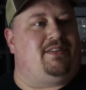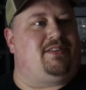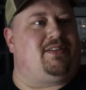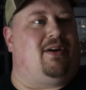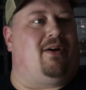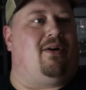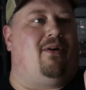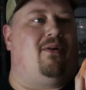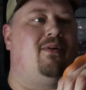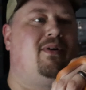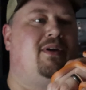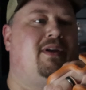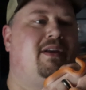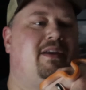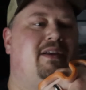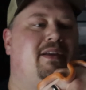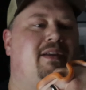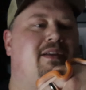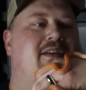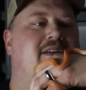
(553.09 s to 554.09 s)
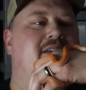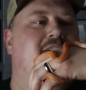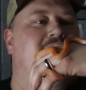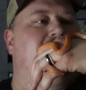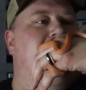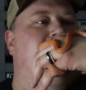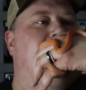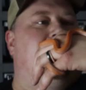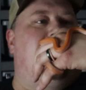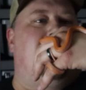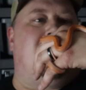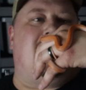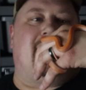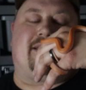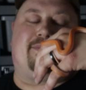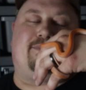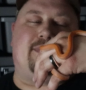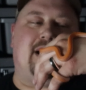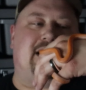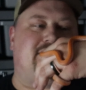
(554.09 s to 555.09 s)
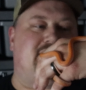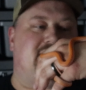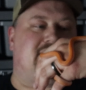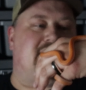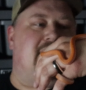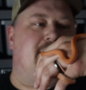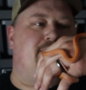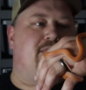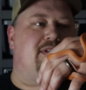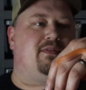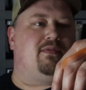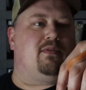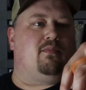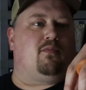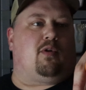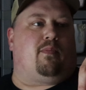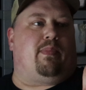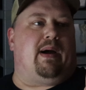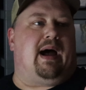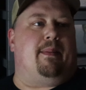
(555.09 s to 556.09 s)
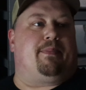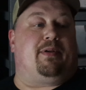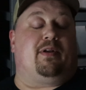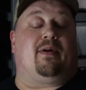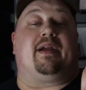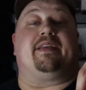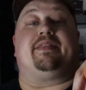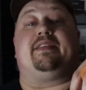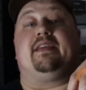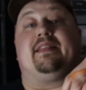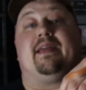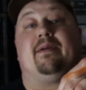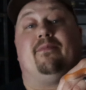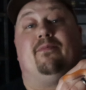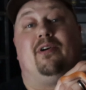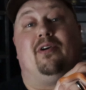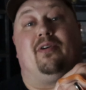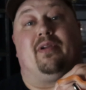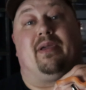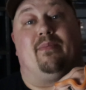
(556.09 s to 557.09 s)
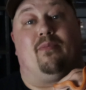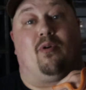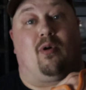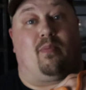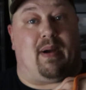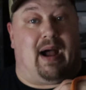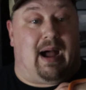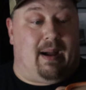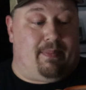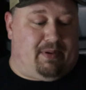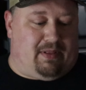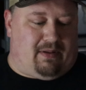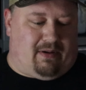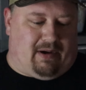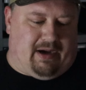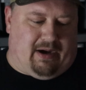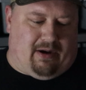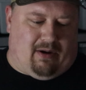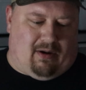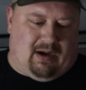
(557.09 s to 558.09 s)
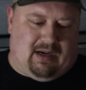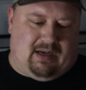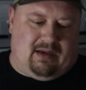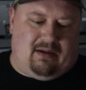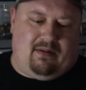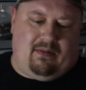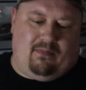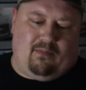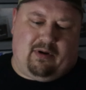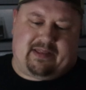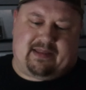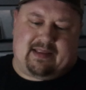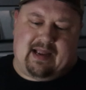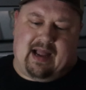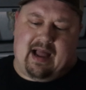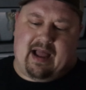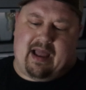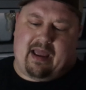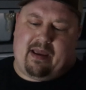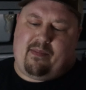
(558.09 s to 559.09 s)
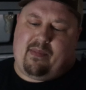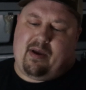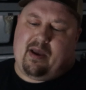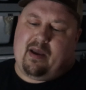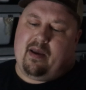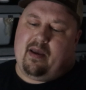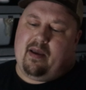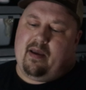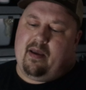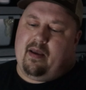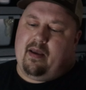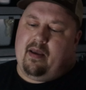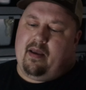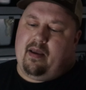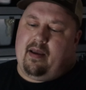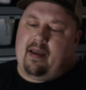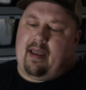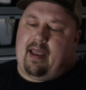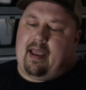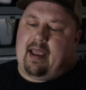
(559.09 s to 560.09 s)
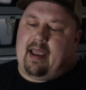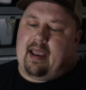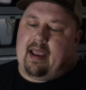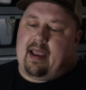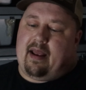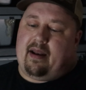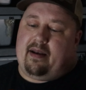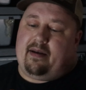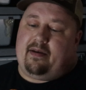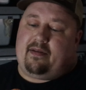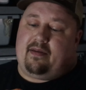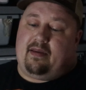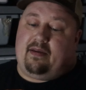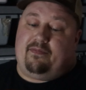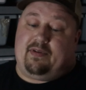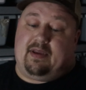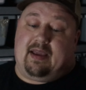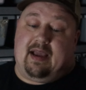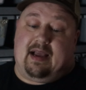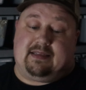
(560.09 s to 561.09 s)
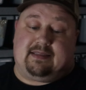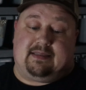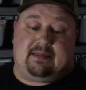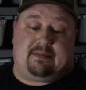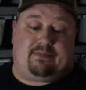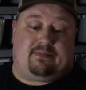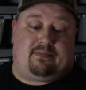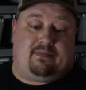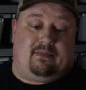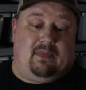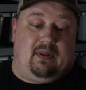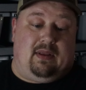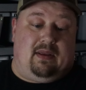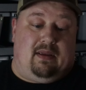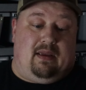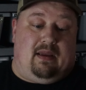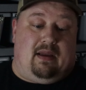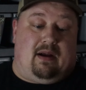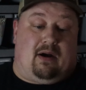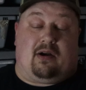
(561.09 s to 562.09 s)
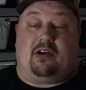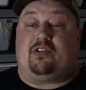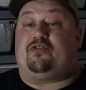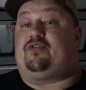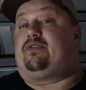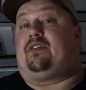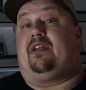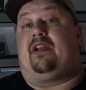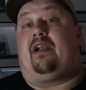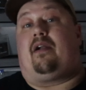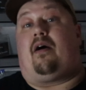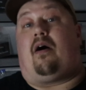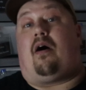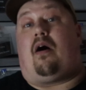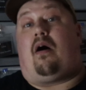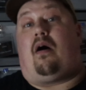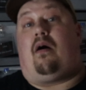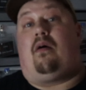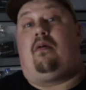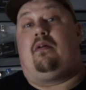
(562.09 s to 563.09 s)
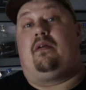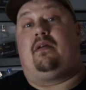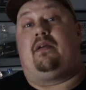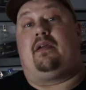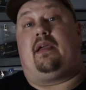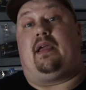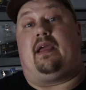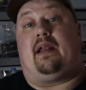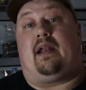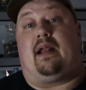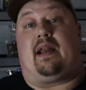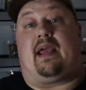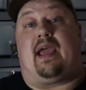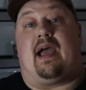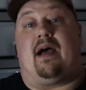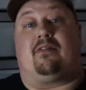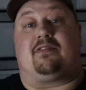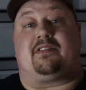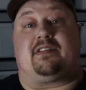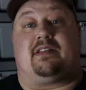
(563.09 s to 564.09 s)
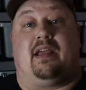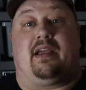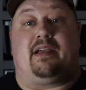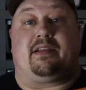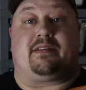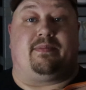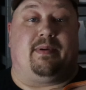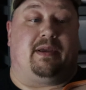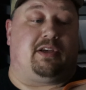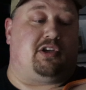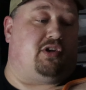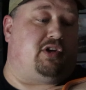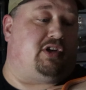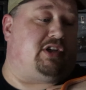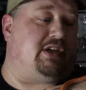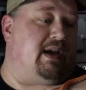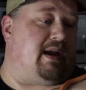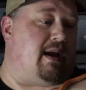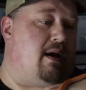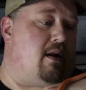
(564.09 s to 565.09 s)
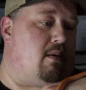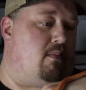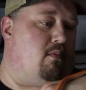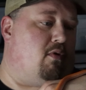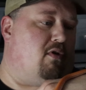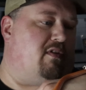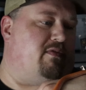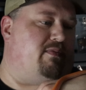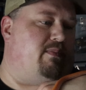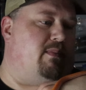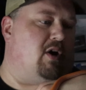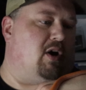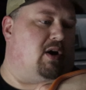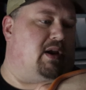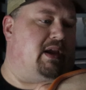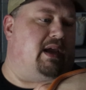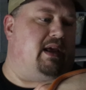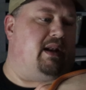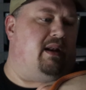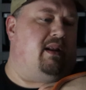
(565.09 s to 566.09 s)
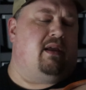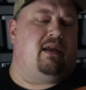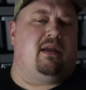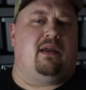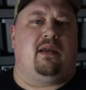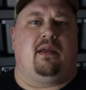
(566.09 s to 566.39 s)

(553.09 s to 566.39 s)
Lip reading: So I just can't believe they're more popular. I think they will get more popular here with time. And if you guys are interested at all in any house snakes, make sure you check out our MorphMarket.